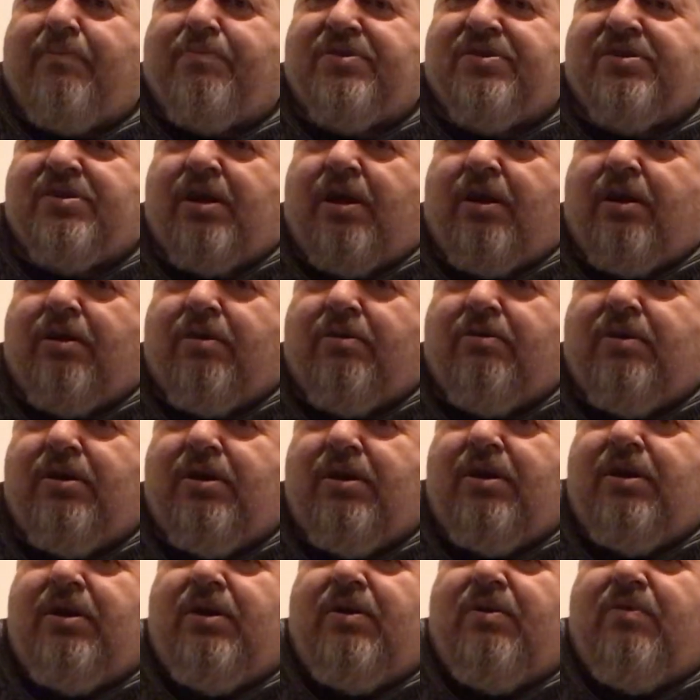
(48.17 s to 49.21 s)
So
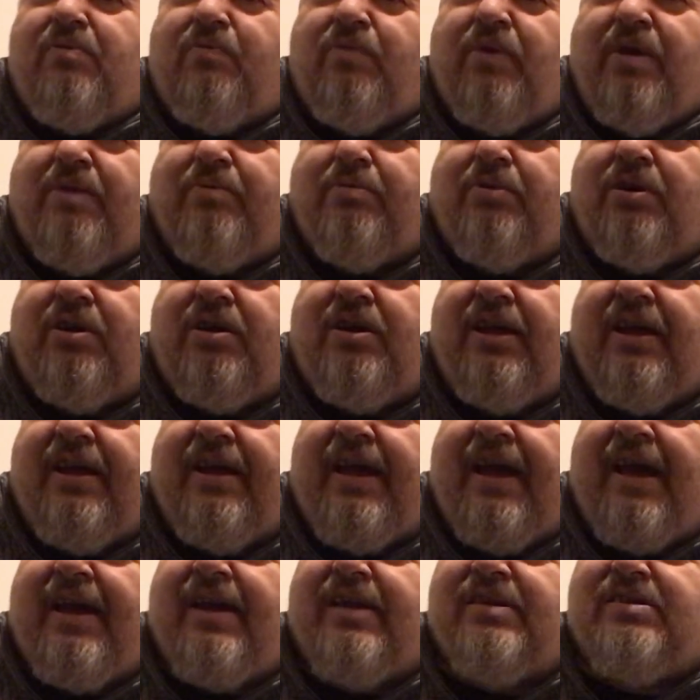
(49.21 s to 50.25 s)
we were looking
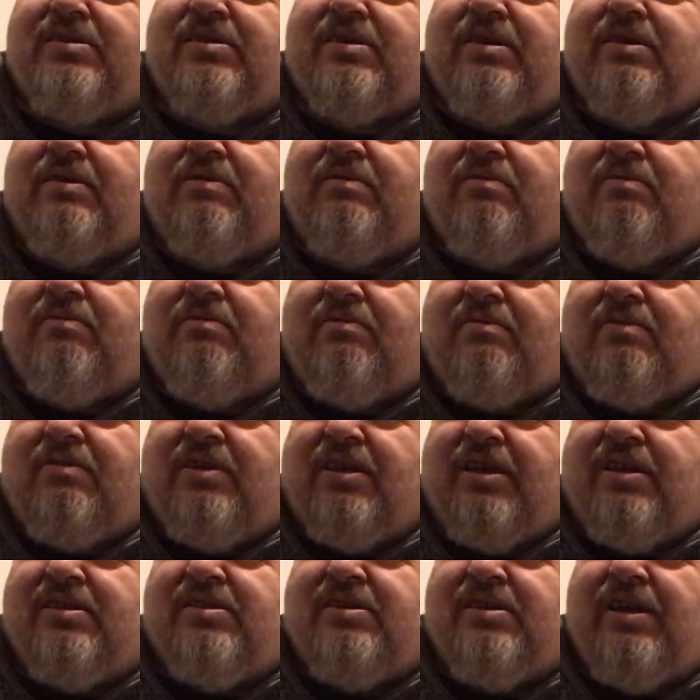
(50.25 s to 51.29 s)
at
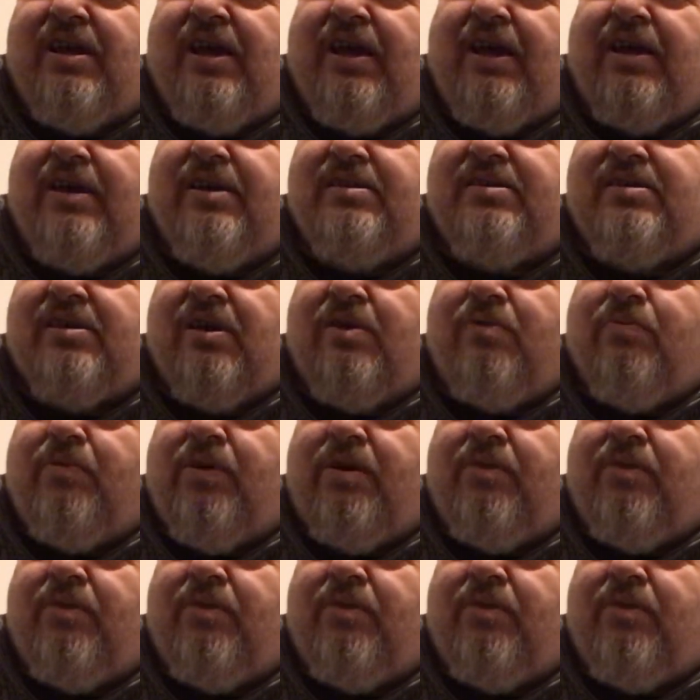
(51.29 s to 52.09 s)
things in A, so